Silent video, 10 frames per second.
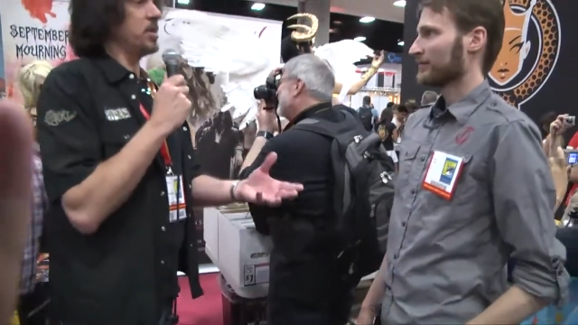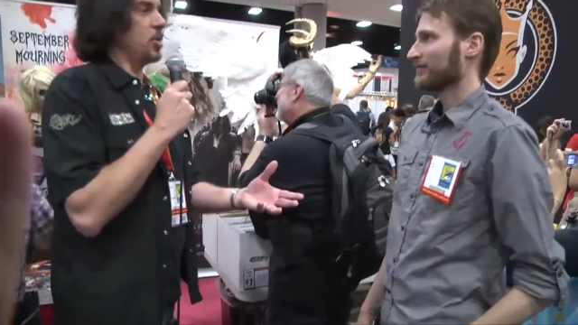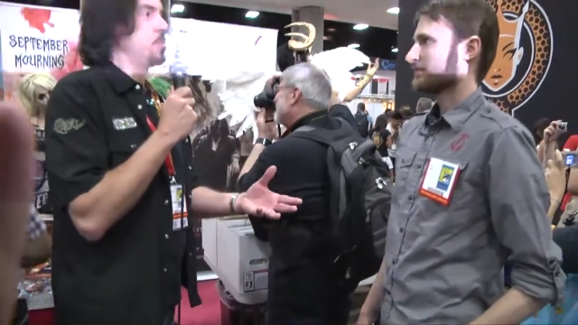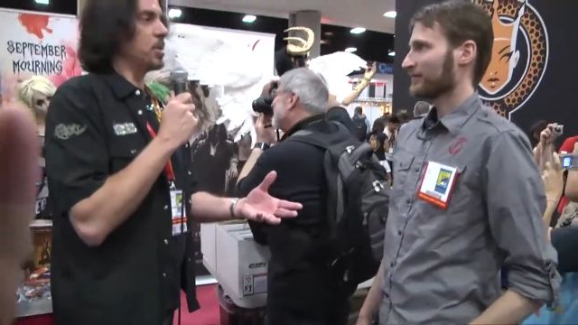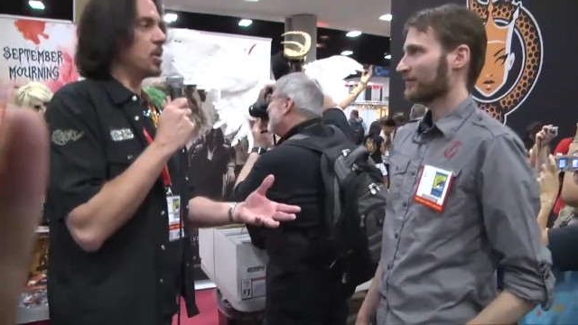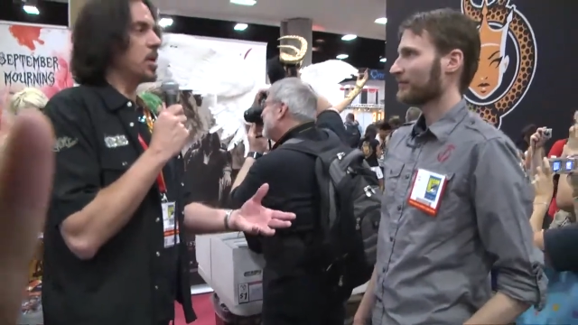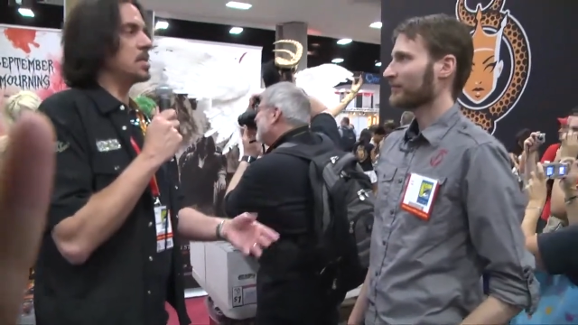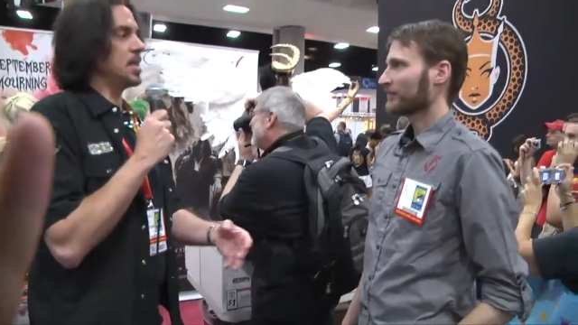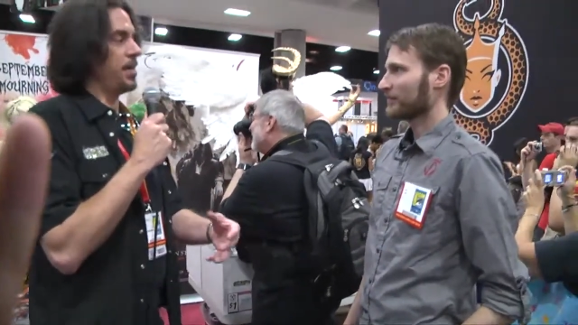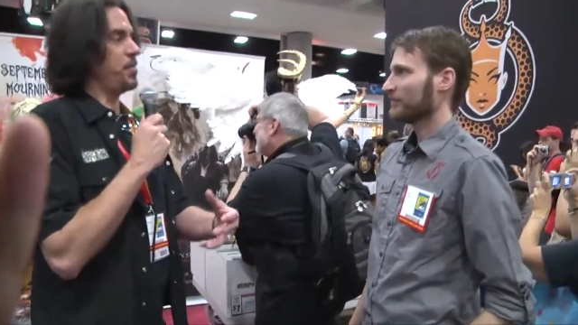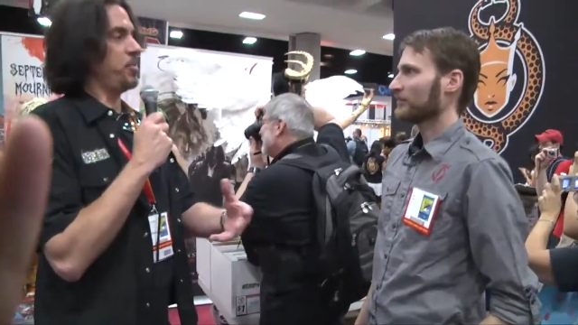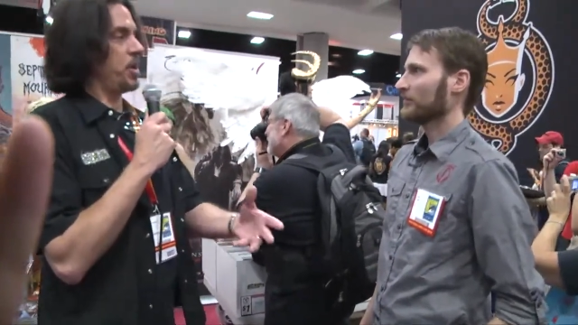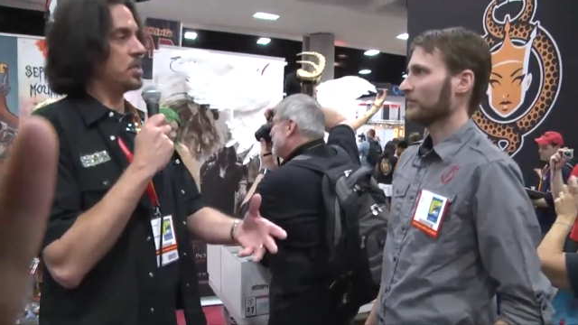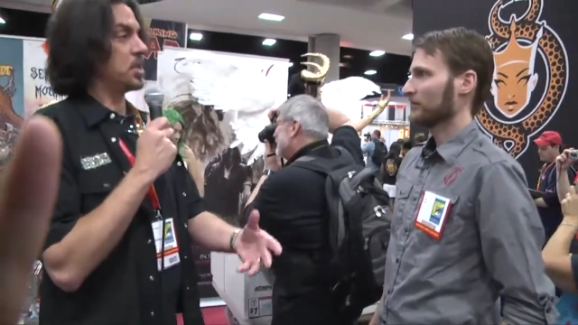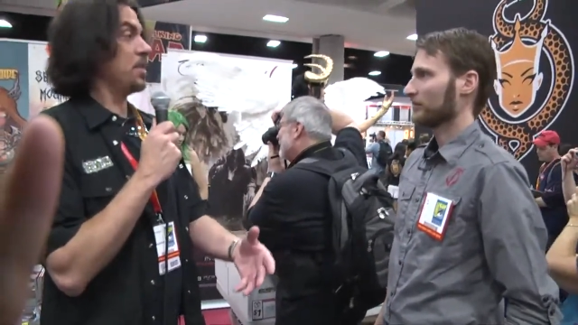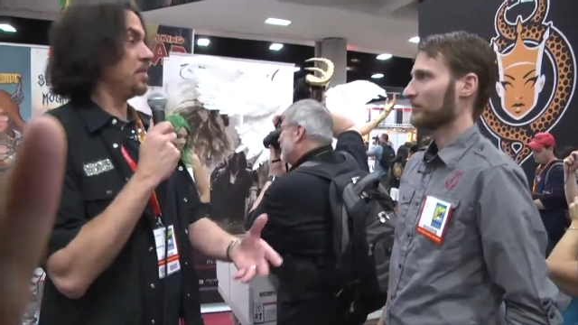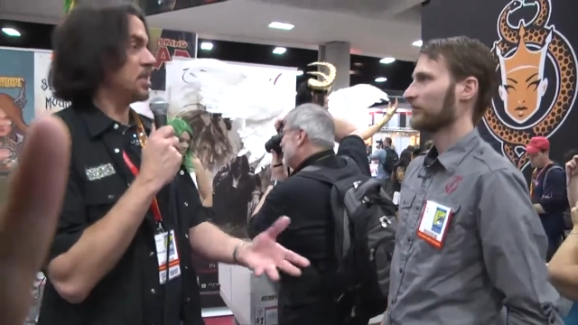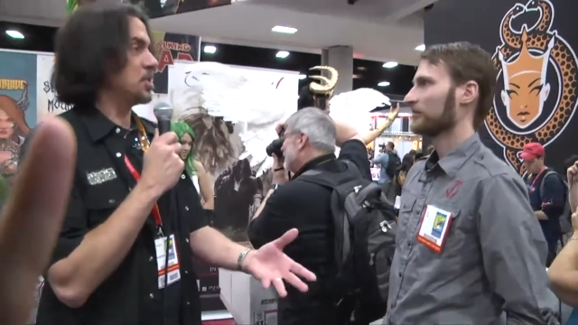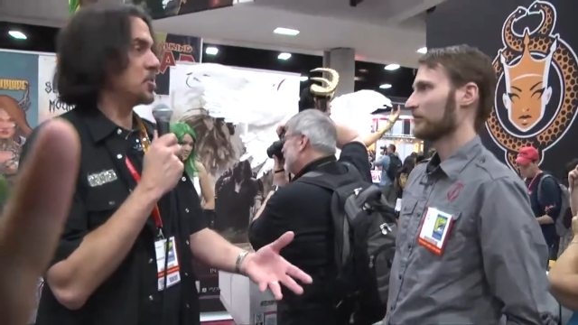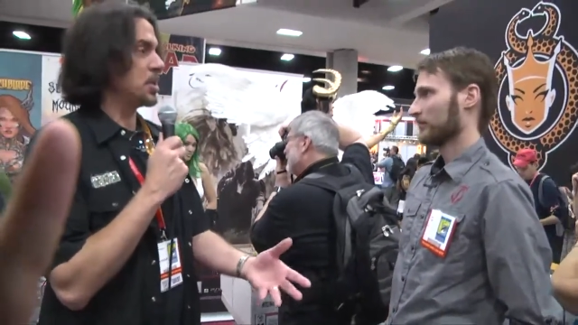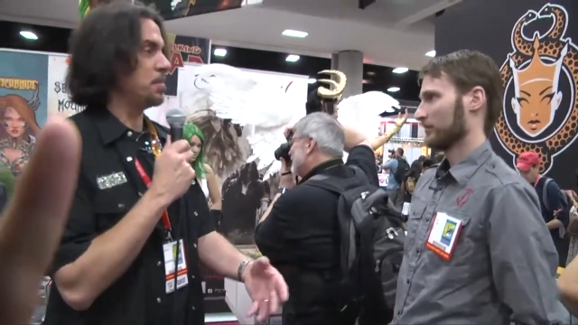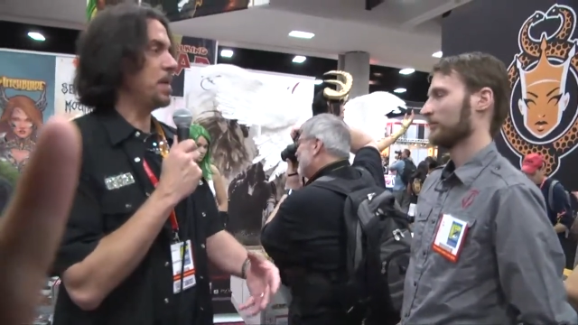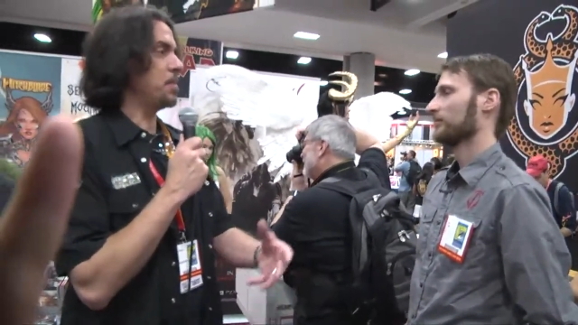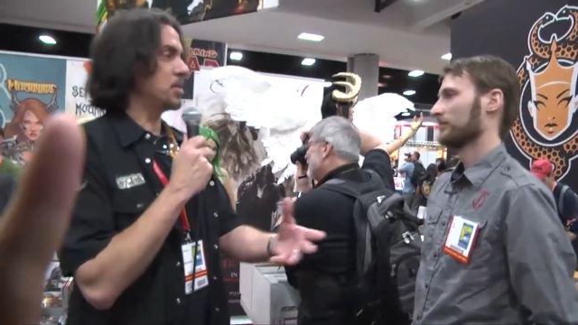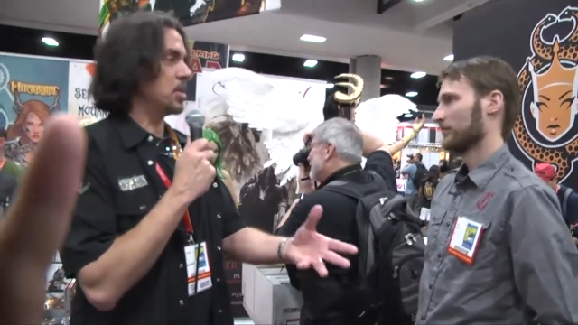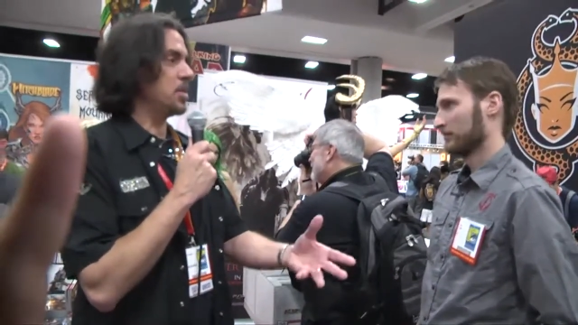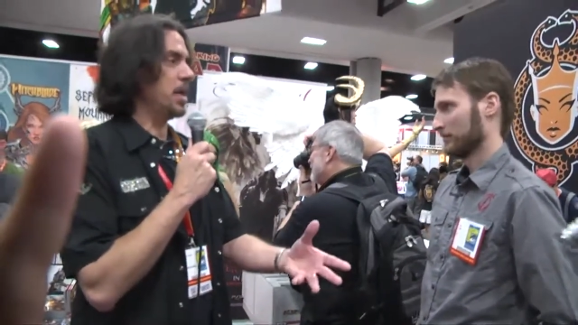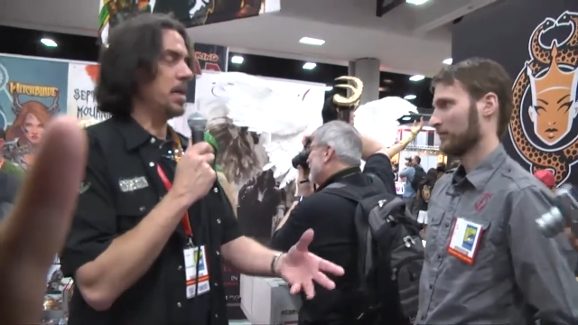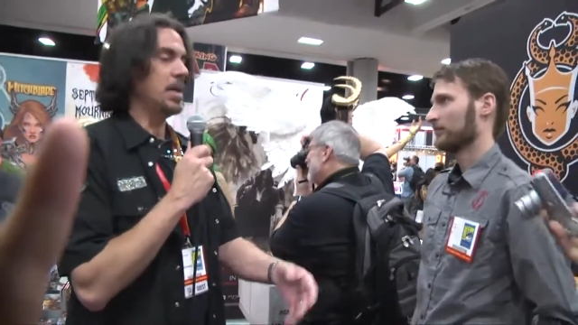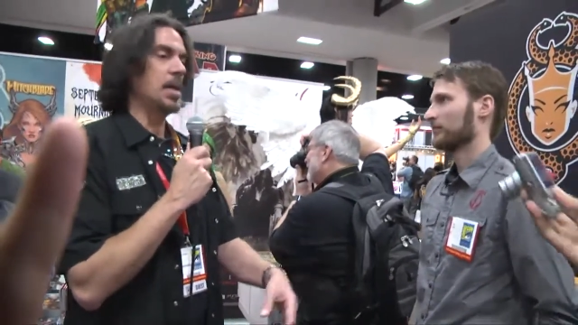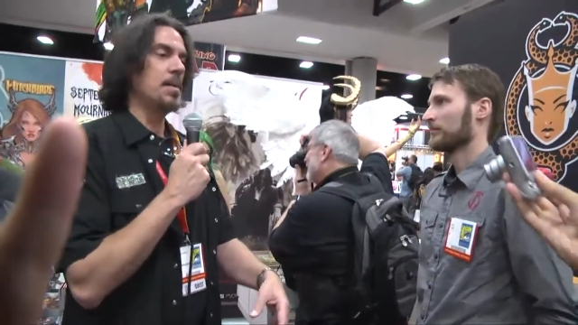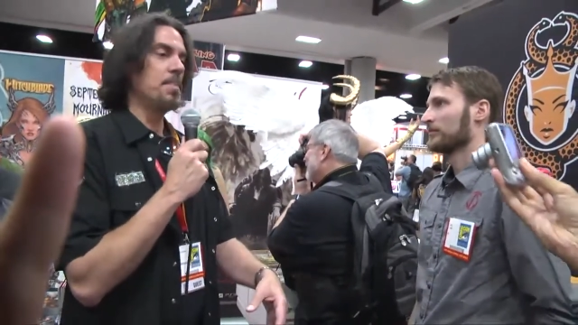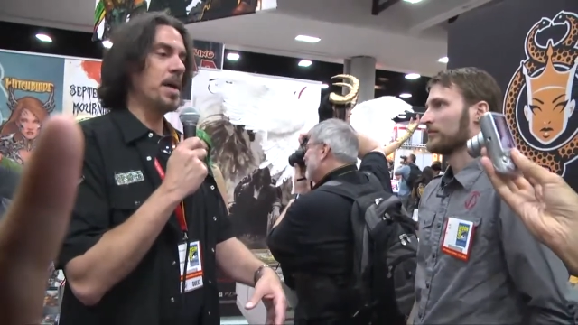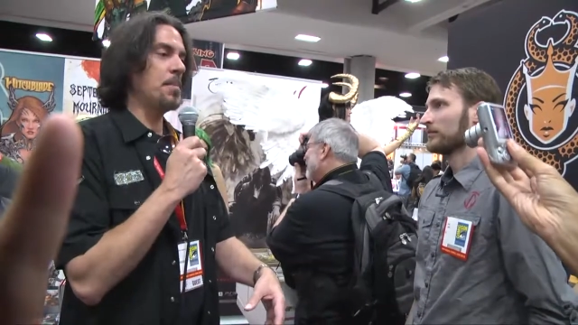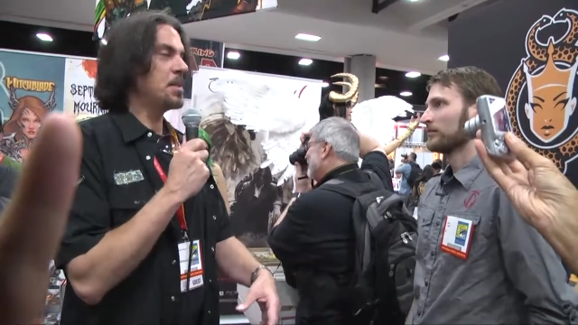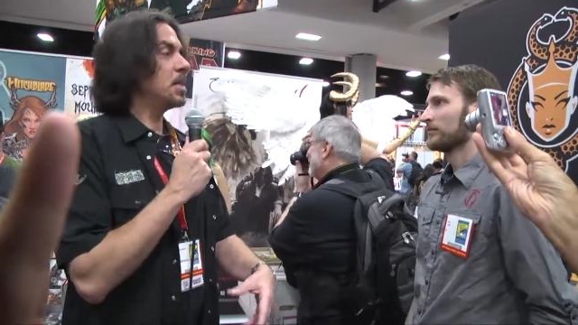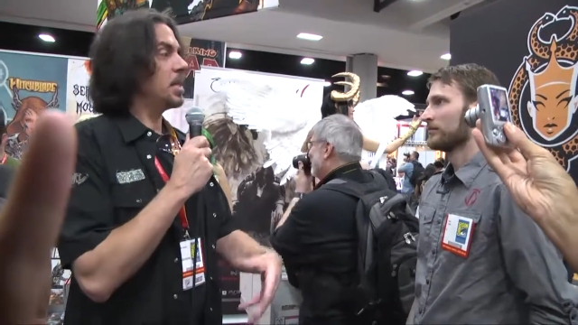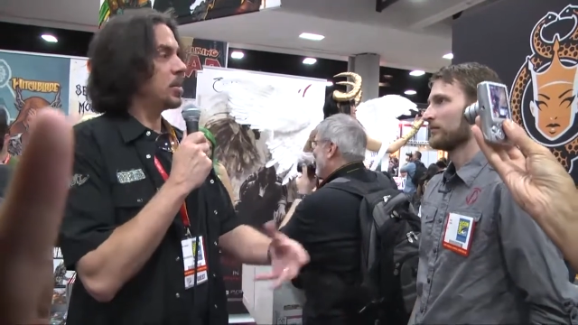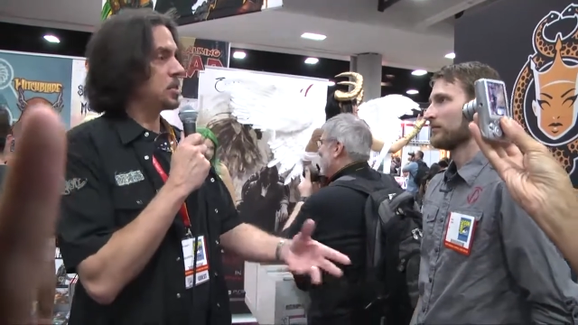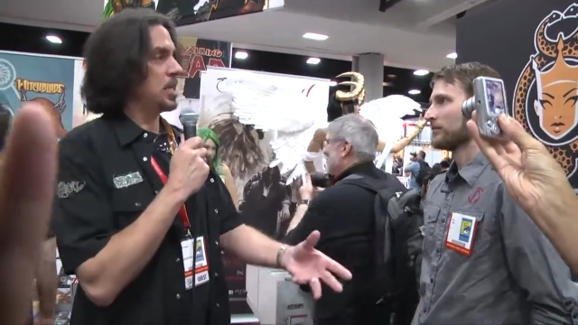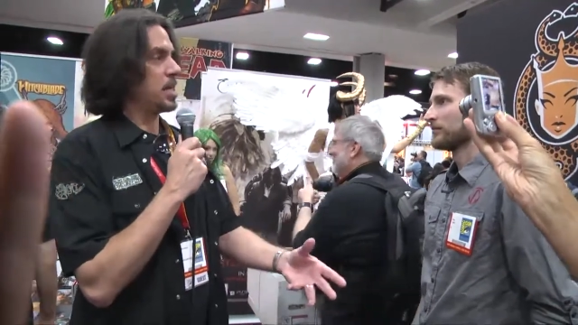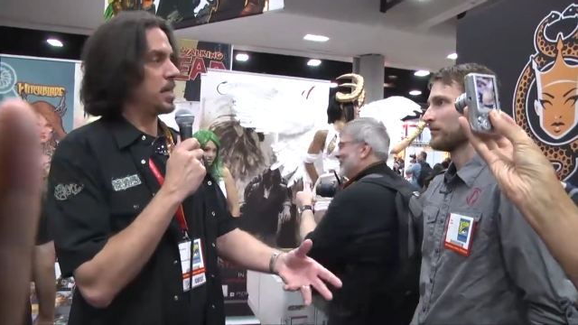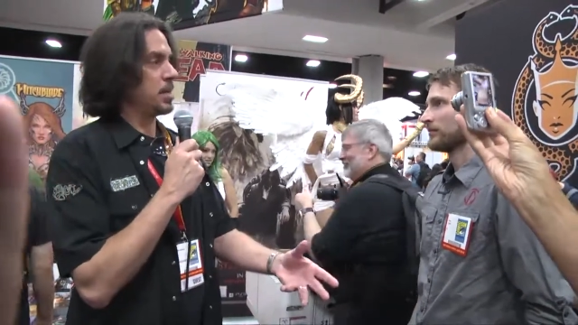Speaker 1: a noble cause. They have a project. If it's interesting, people donate, uh, but then they go sell